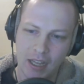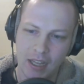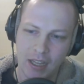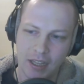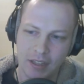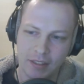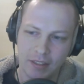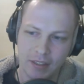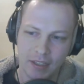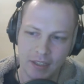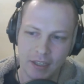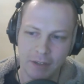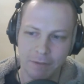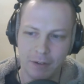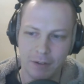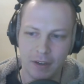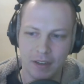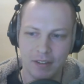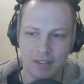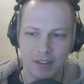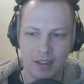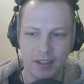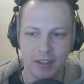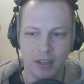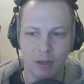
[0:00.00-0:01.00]
the
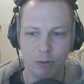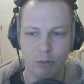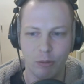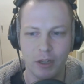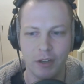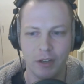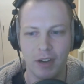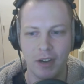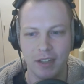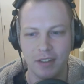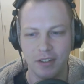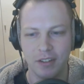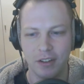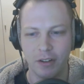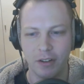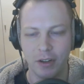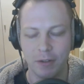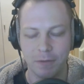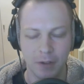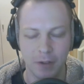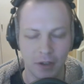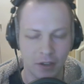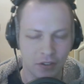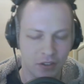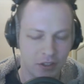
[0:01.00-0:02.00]
difference in their win rates going
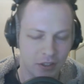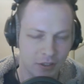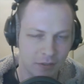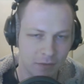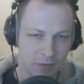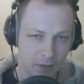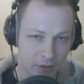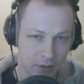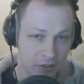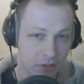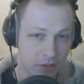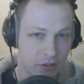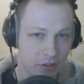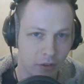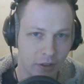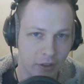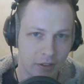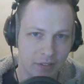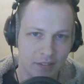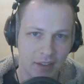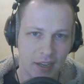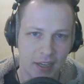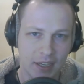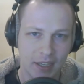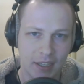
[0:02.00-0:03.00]
first versus going
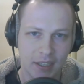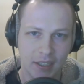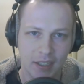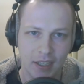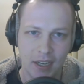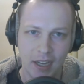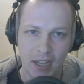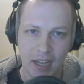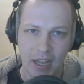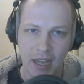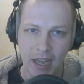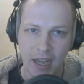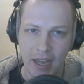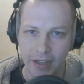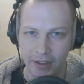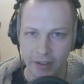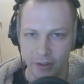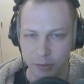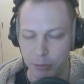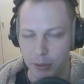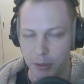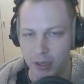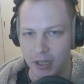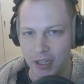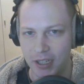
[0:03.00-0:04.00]
second, and it's
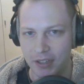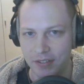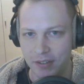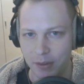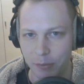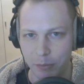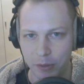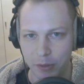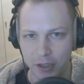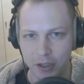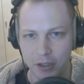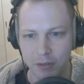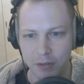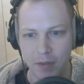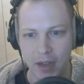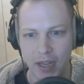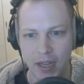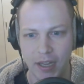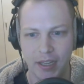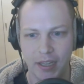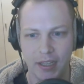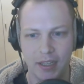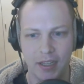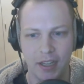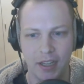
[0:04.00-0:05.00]
pretty similar to
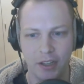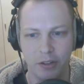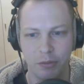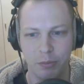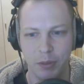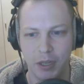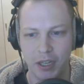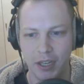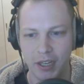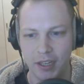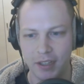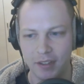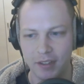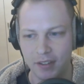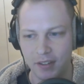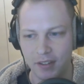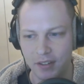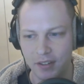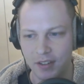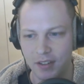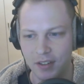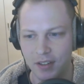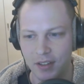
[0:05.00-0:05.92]
my experience.